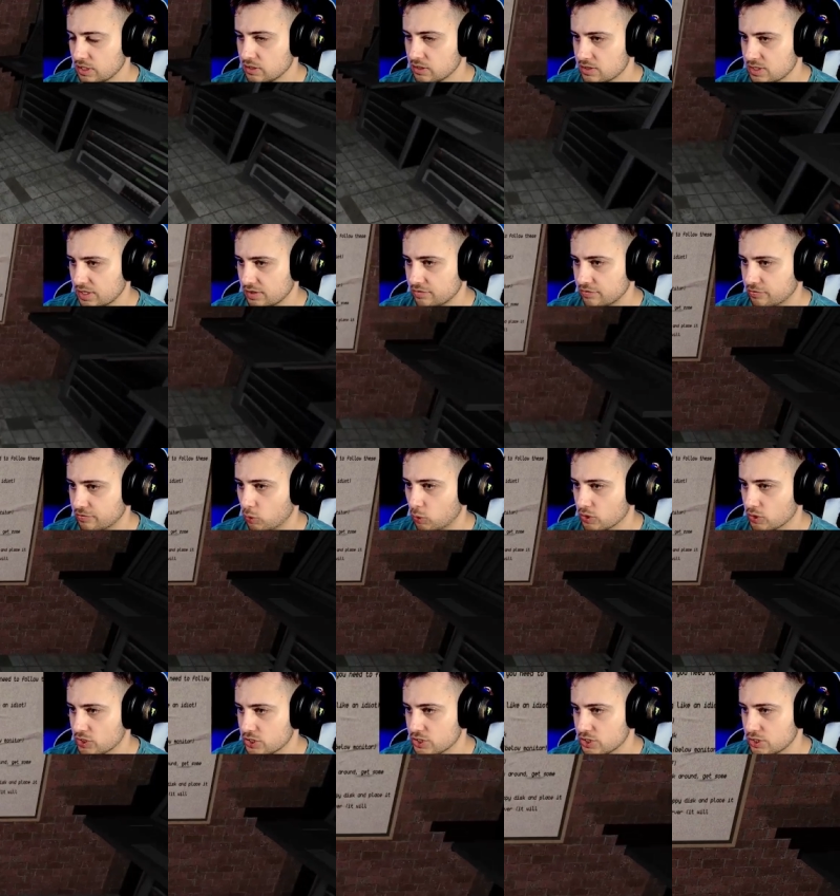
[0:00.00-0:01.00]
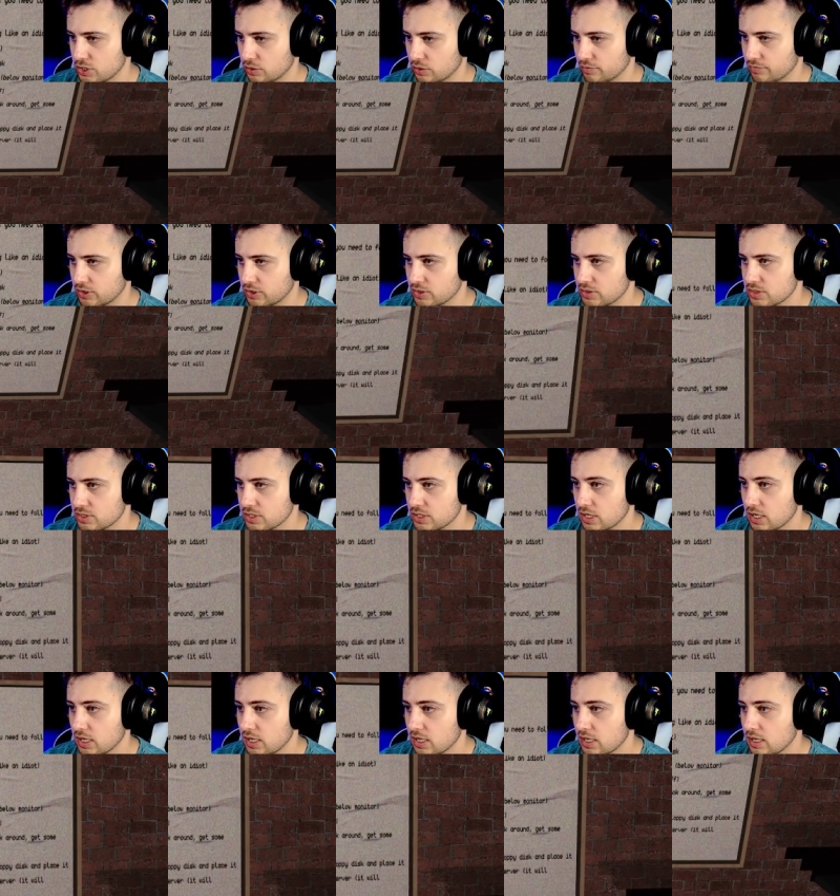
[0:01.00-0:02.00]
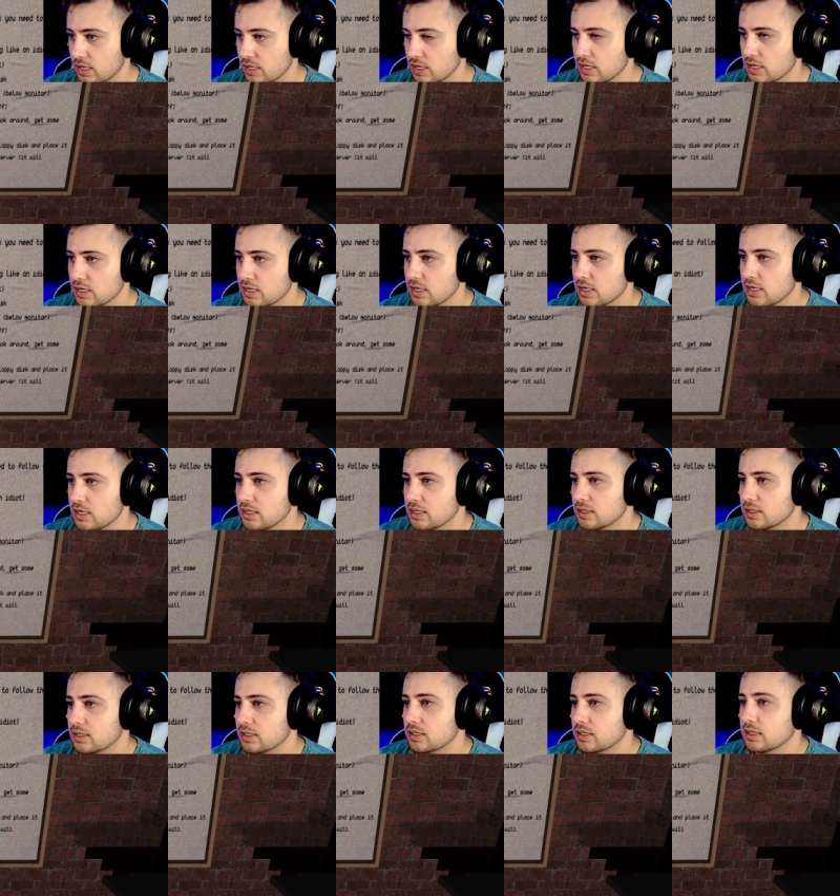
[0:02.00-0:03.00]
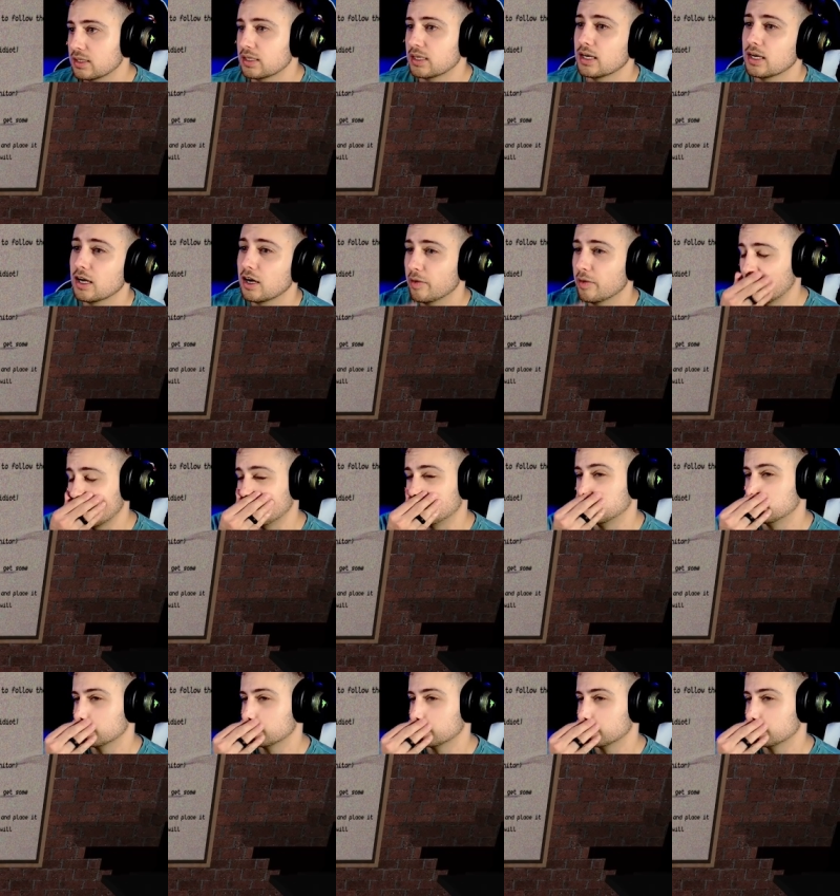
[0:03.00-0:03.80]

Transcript: looks like four servers. Oh, man.